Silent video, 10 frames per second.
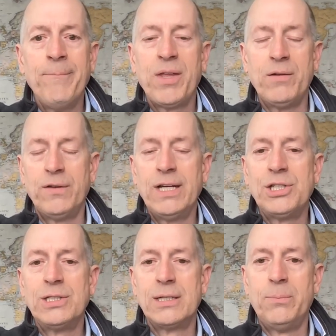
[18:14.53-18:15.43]

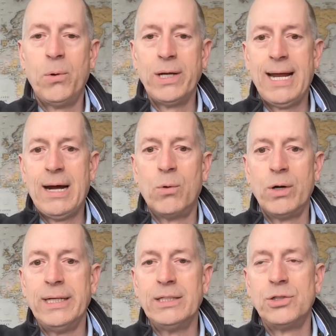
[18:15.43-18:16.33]
Inflation's at a point now
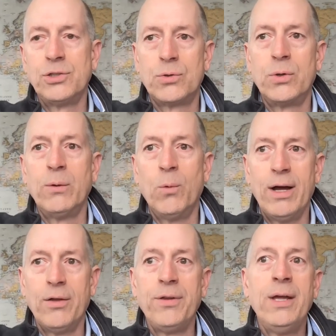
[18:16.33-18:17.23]
where it is destroying
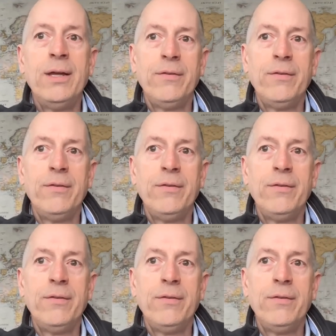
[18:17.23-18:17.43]
wealth.